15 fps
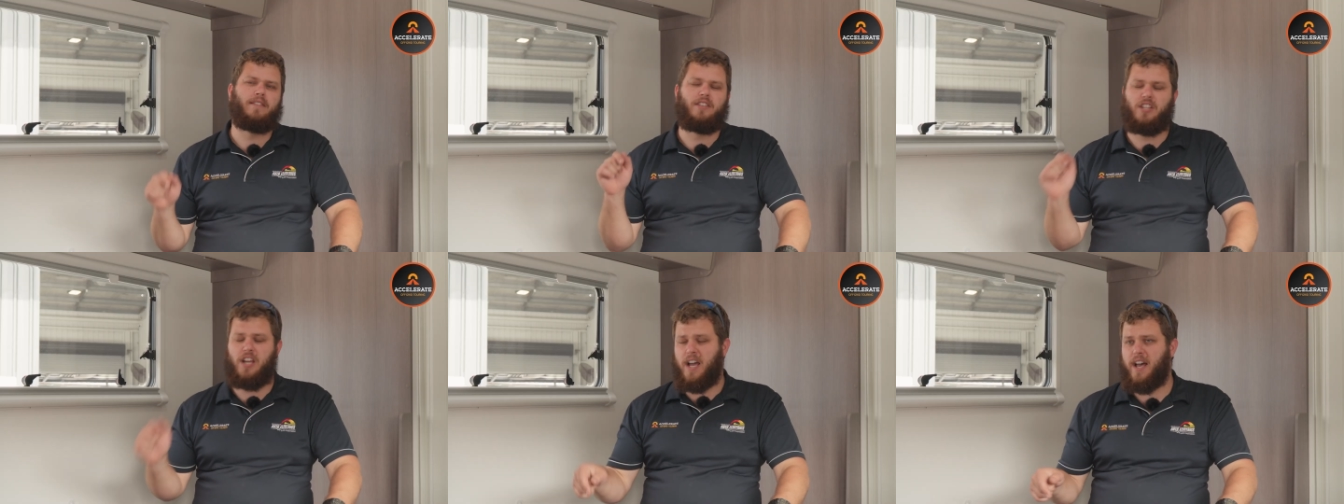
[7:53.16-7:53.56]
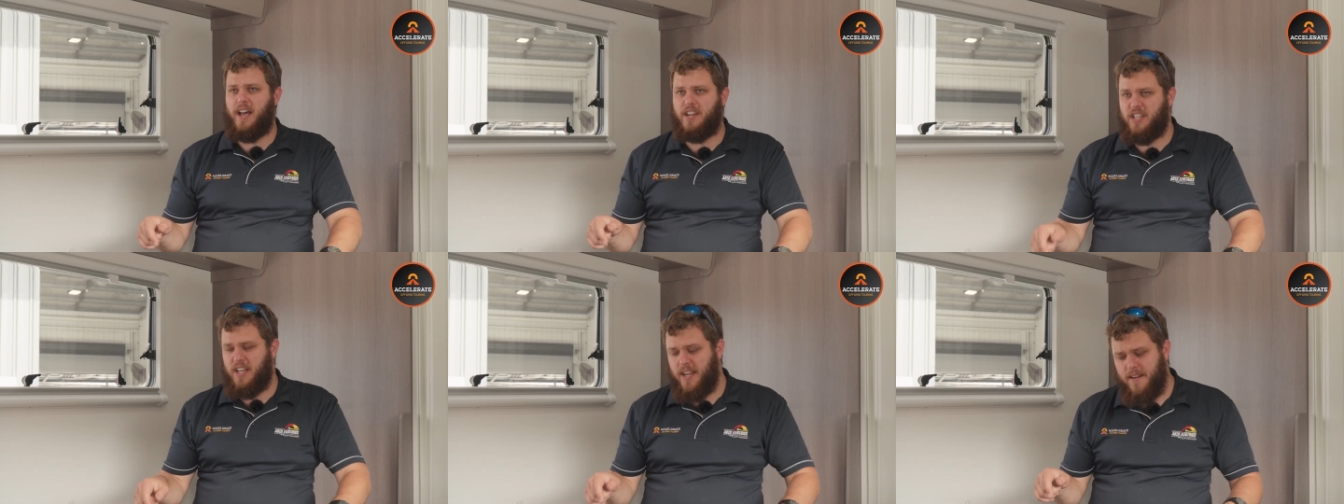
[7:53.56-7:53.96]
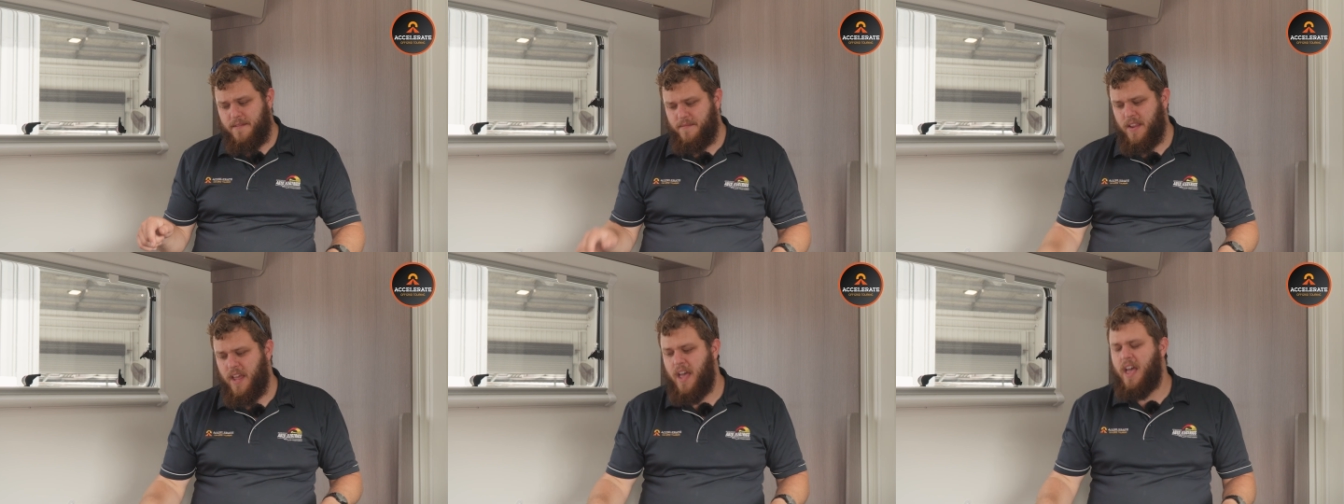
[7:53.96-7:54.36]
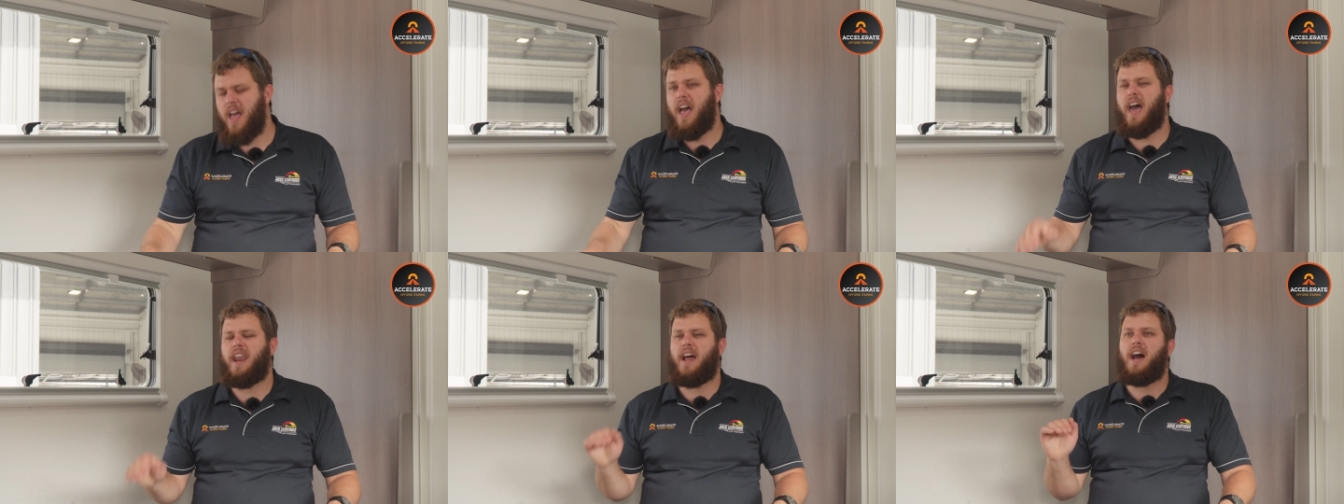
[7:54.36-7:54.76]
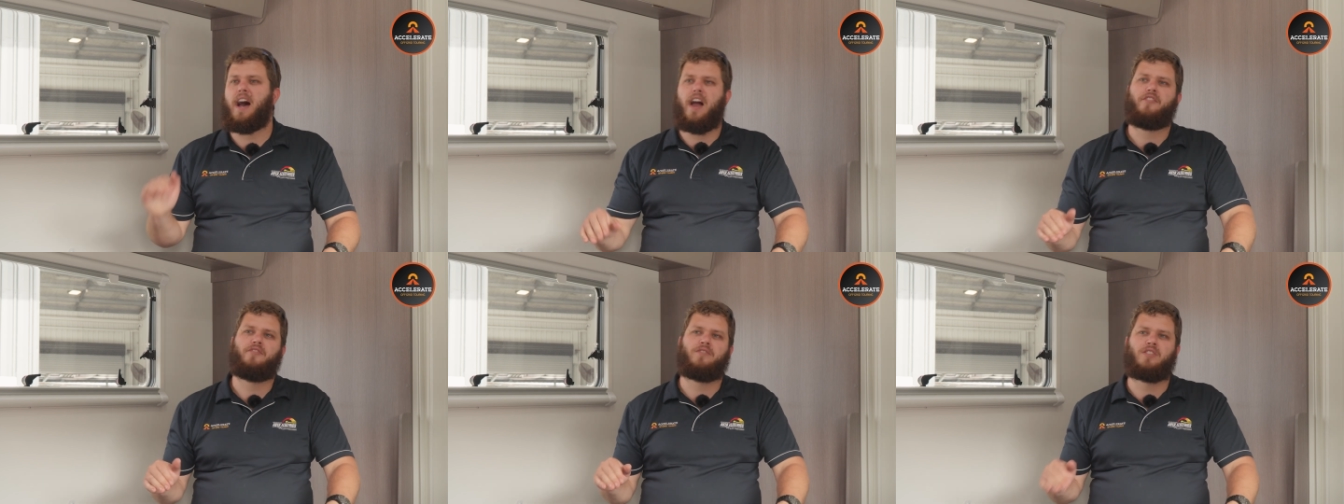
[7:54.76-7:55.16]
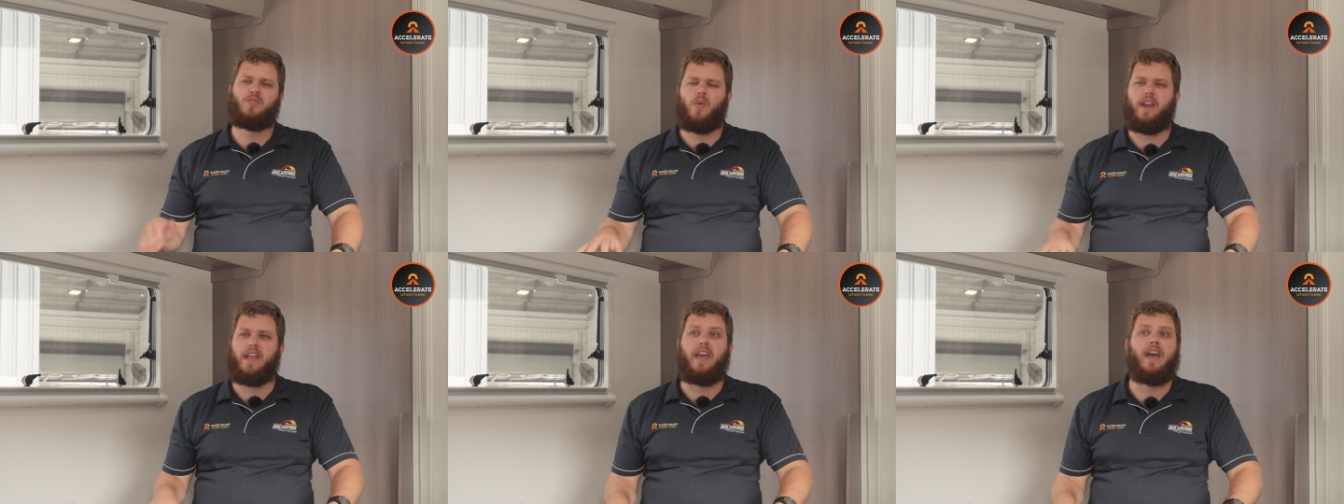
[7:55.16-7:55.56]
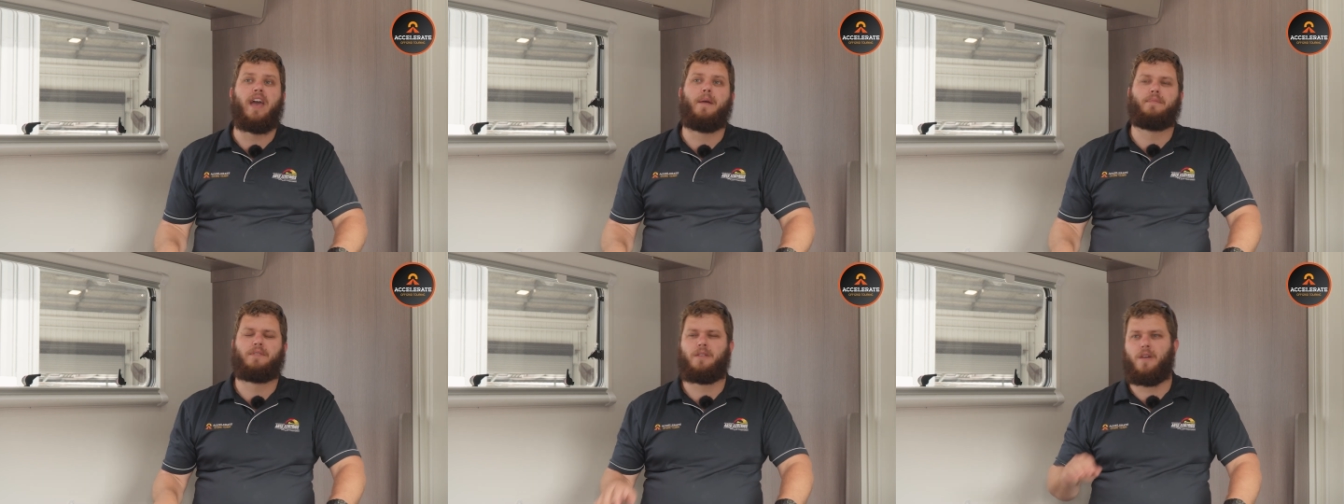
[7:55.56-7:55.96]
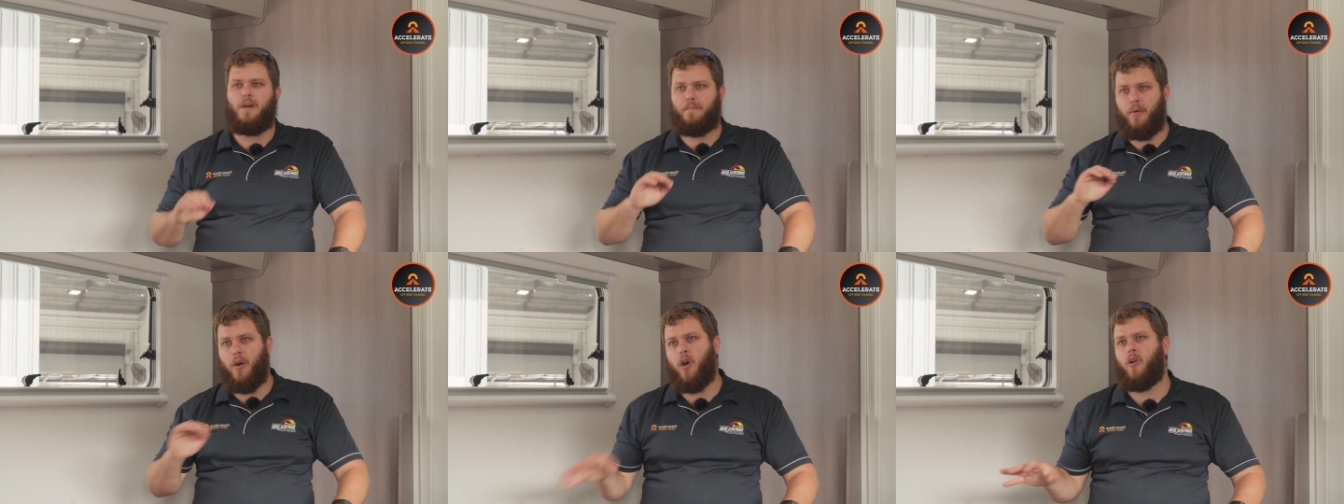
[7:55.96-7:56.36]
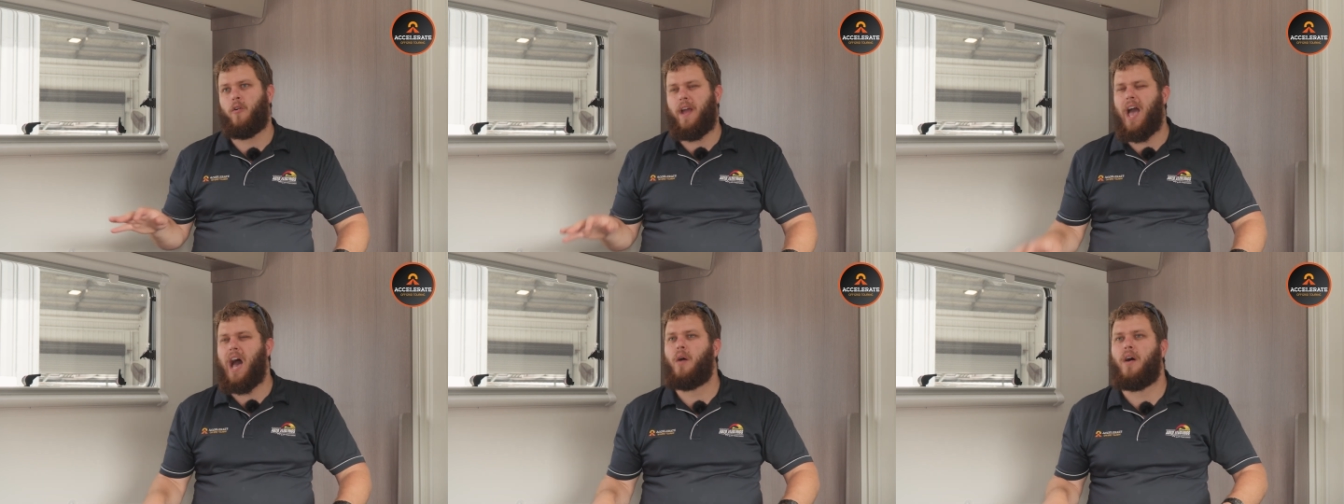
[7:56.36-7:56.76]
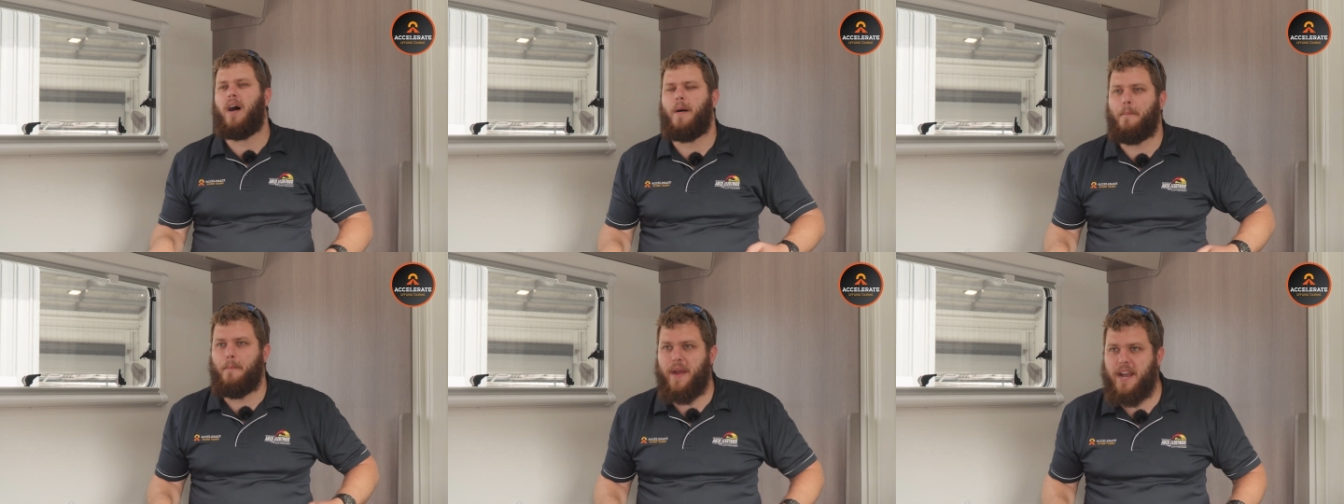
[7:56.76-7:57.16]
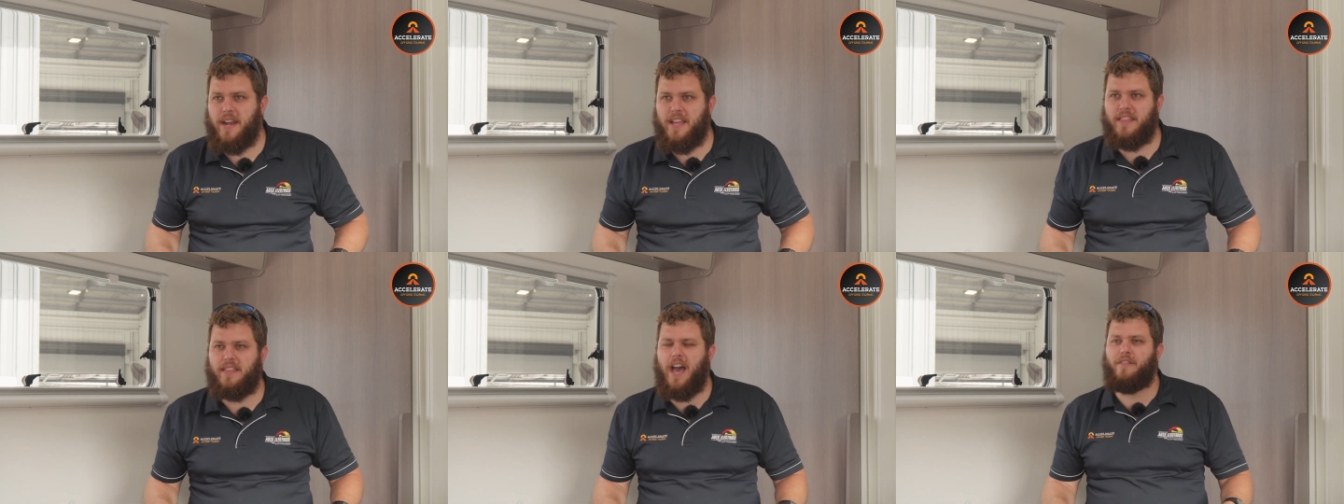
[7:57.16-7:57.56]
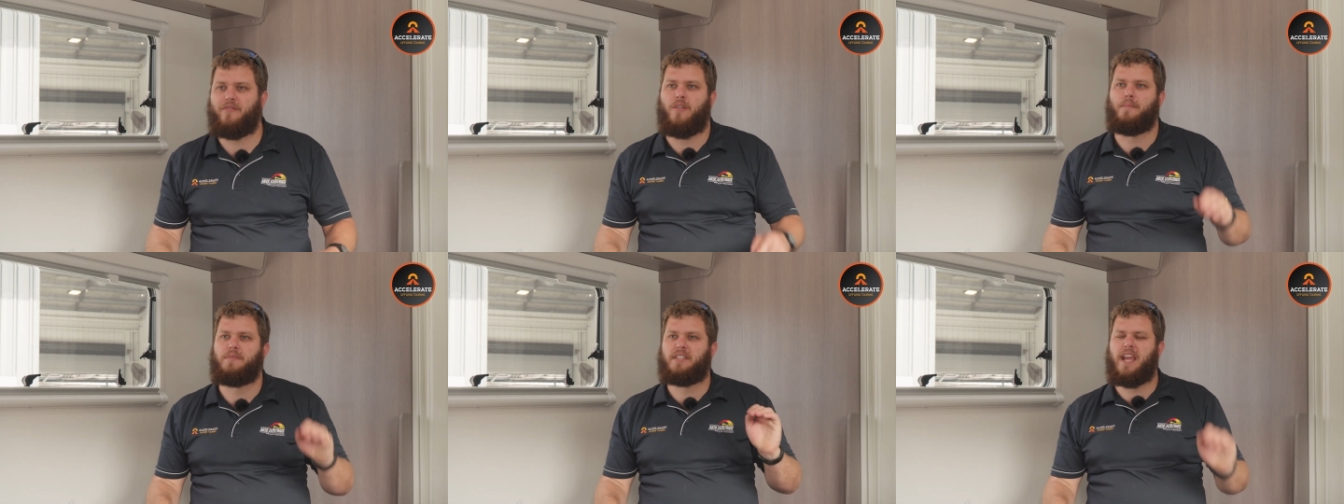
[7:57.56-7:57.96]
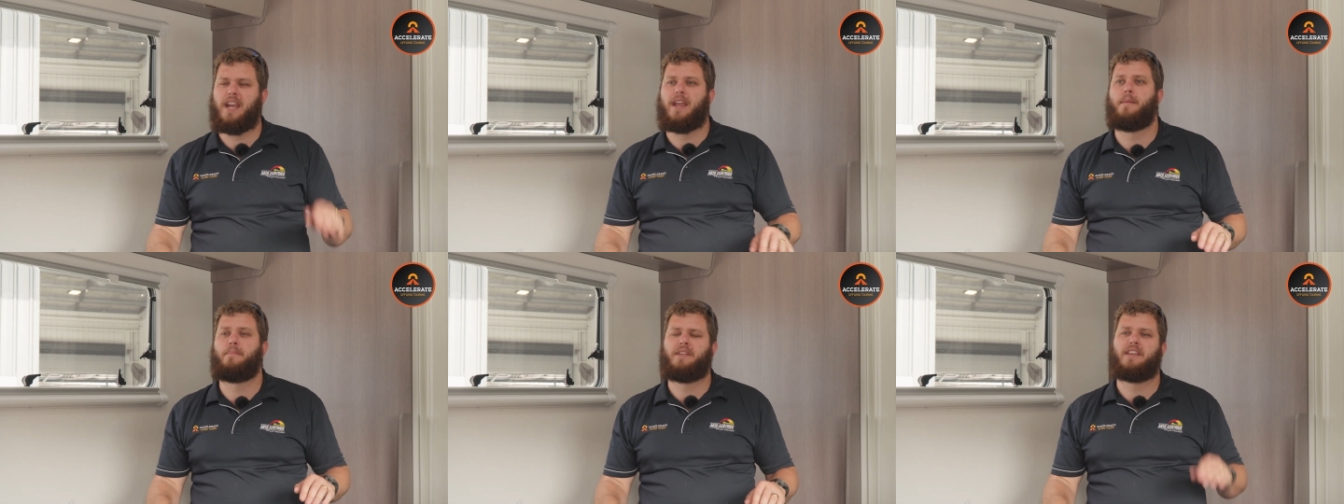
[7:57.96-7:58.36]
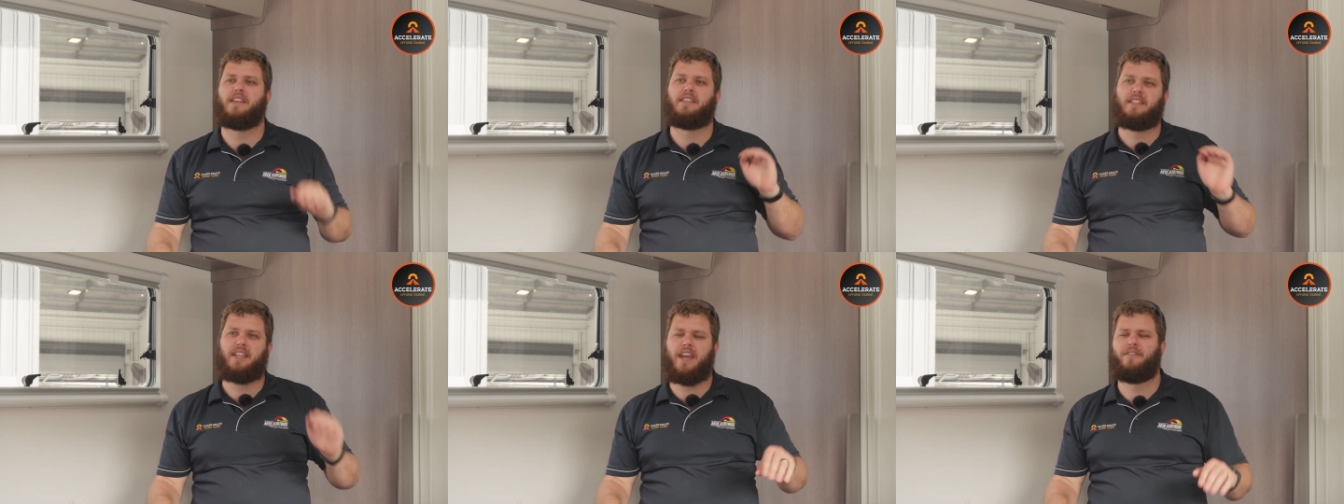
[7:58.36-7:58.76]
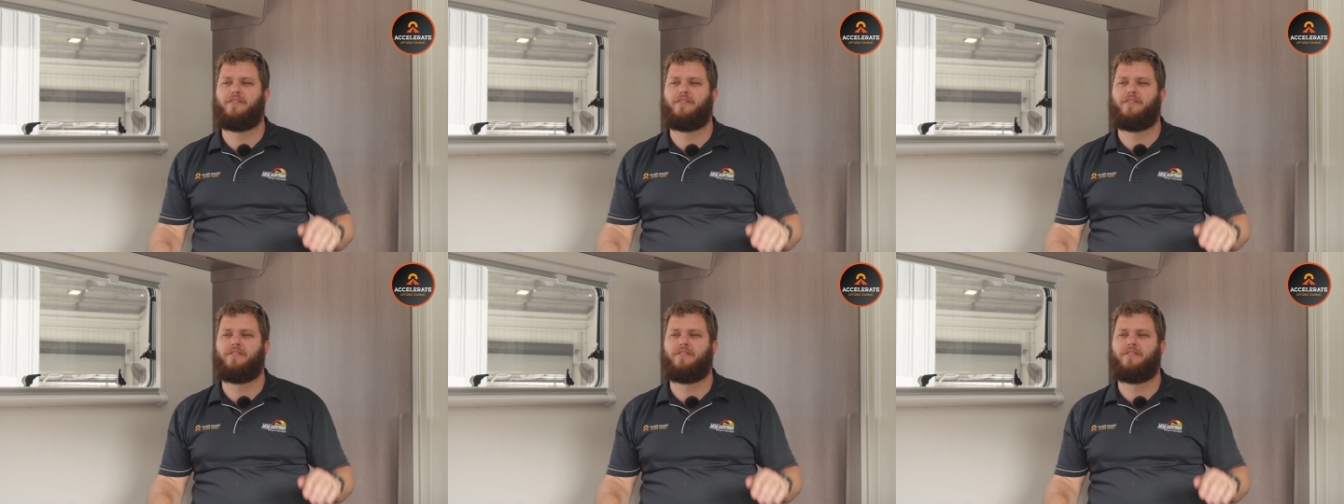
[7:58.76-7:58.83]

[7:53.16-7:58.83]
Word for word: the charge in at 120 amps per hour, meaning that from dead empty to dead